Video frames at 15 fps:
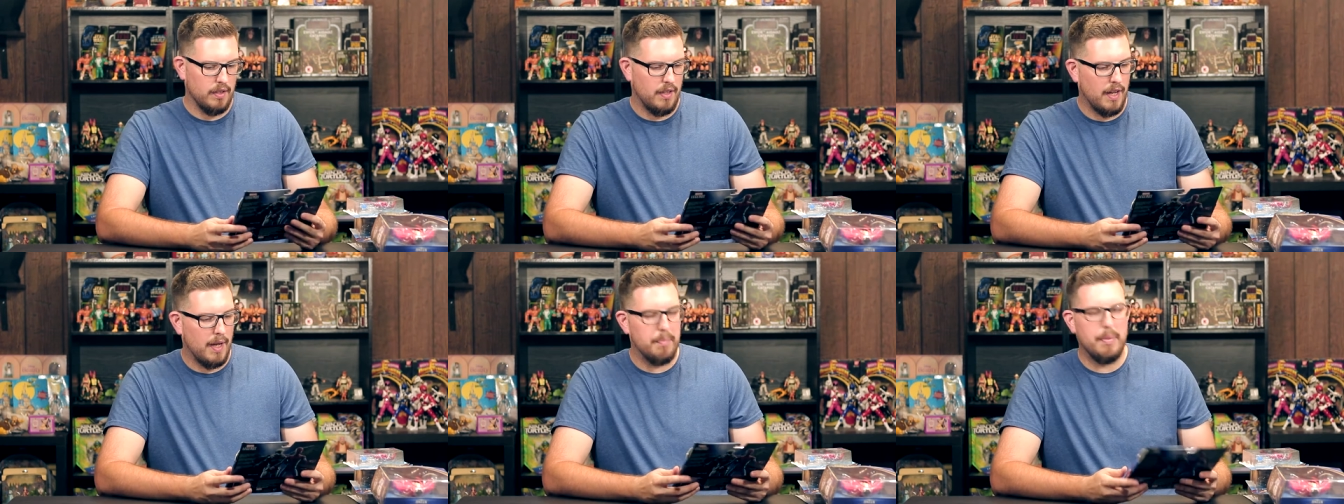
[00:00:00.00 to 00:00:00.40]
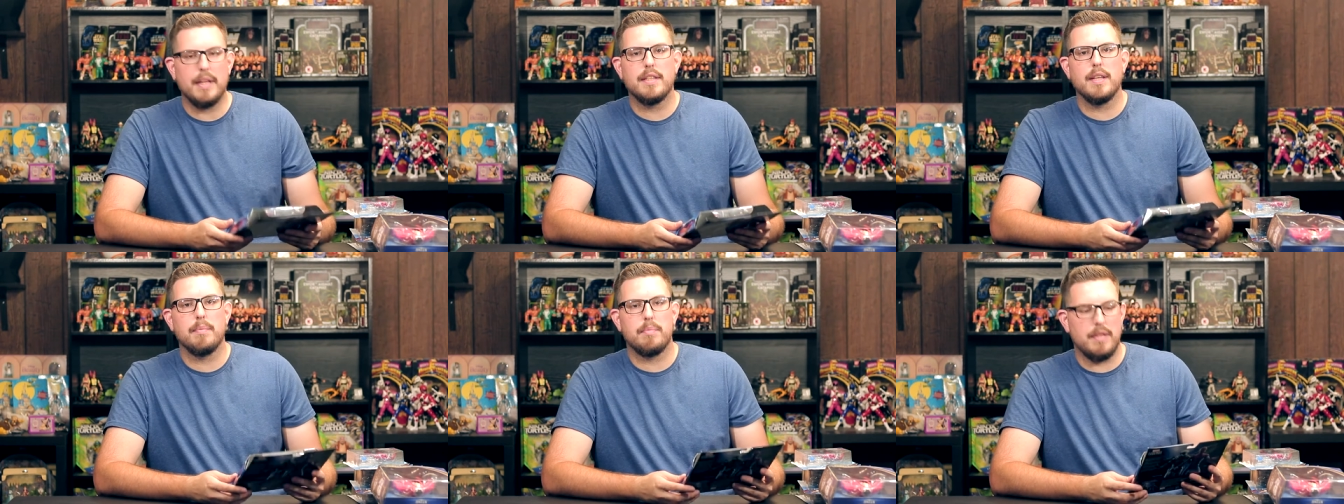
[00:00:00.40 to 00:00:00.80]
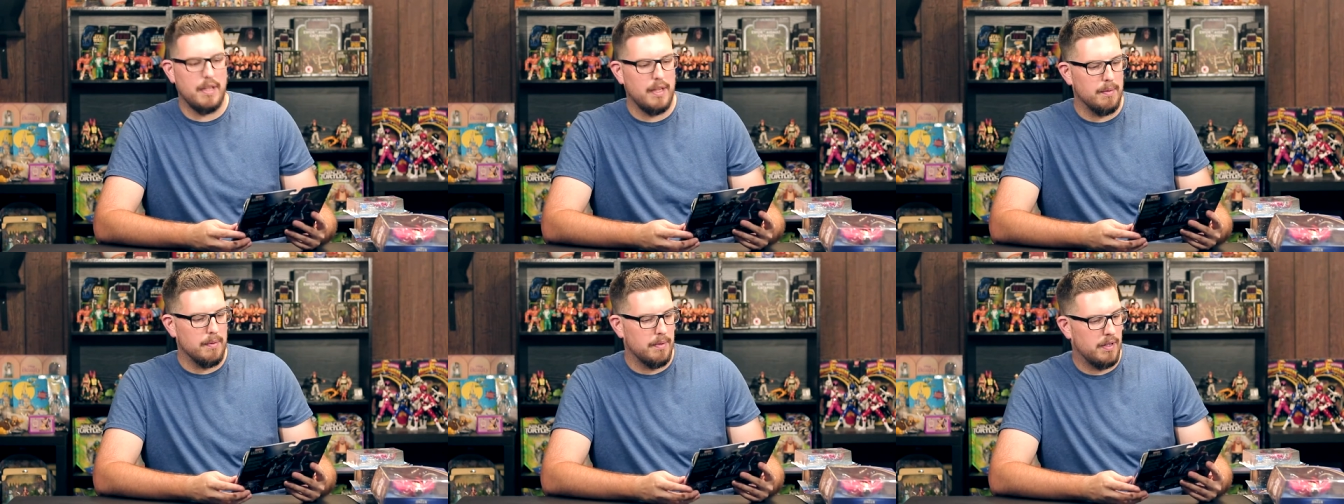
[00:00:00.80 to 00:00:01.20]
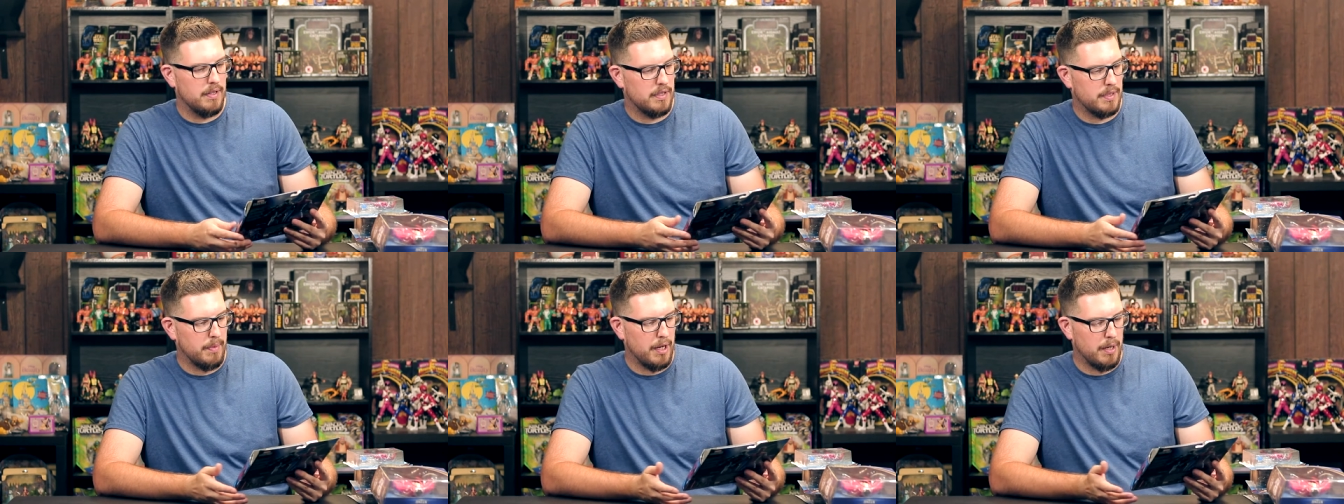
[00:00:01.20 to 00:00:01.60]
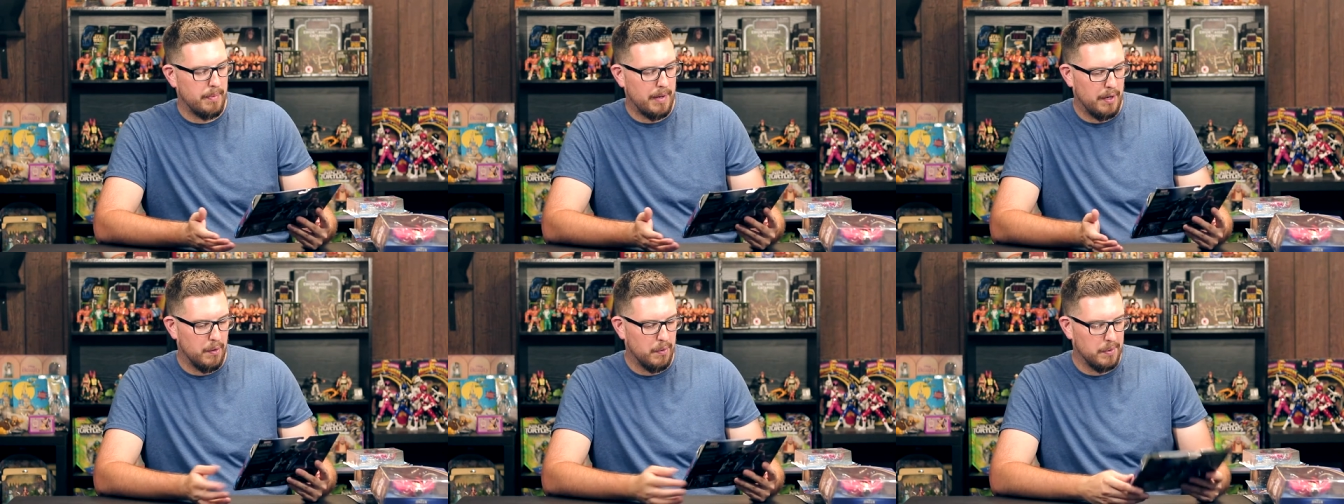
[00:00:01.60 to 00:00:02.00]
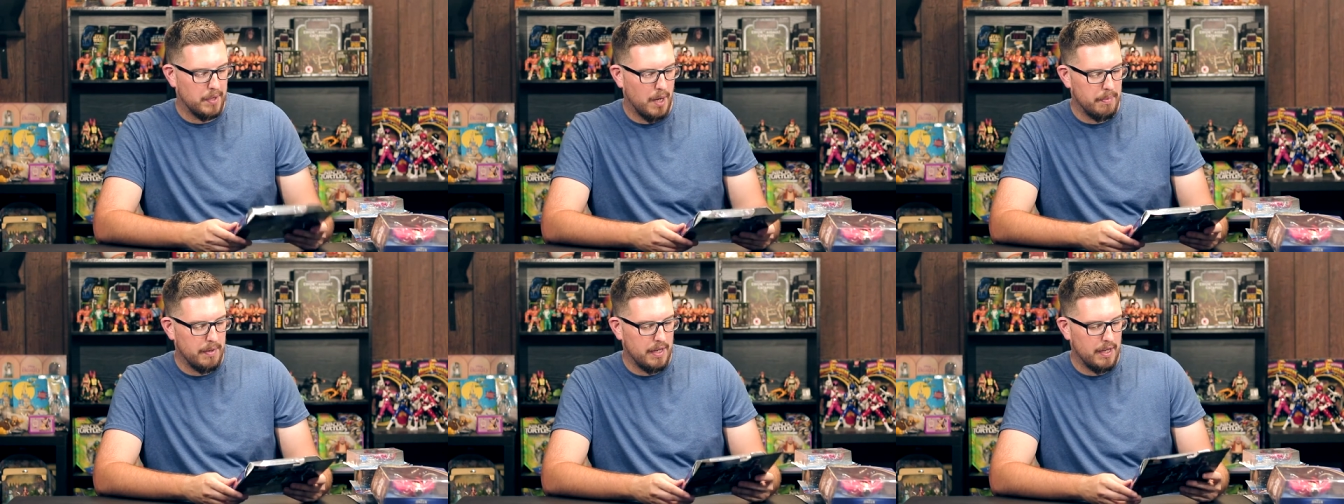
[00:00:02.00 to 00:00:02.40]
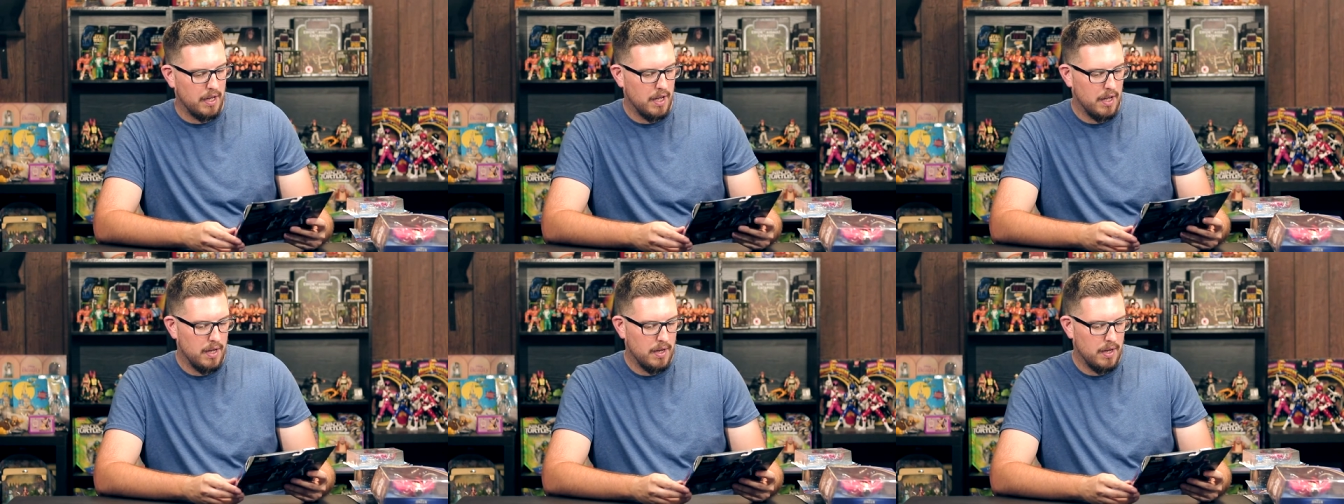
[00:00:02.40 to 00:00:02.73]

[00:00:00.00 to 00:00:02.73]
I picked up the Spider-Man Homecoming